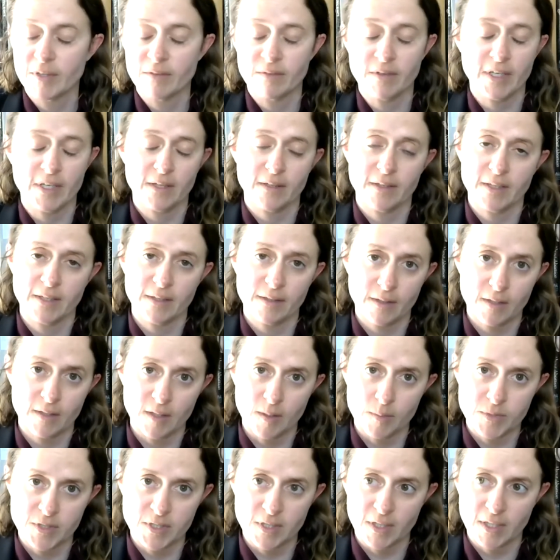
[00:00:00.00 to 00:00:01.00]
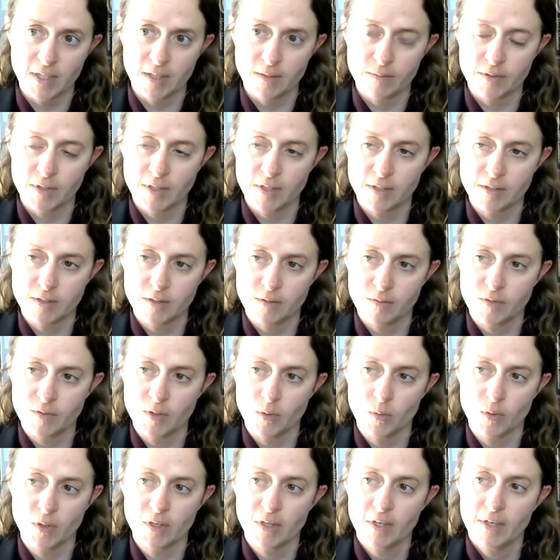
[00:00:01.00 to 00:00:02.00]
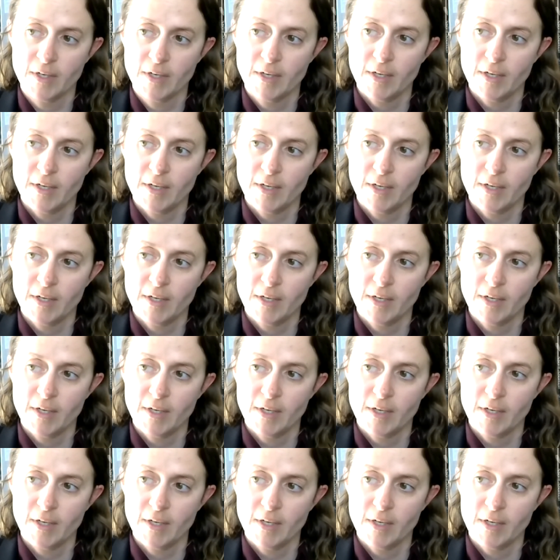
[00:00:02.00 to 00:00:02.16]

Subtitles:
violating the Comstock Act if you were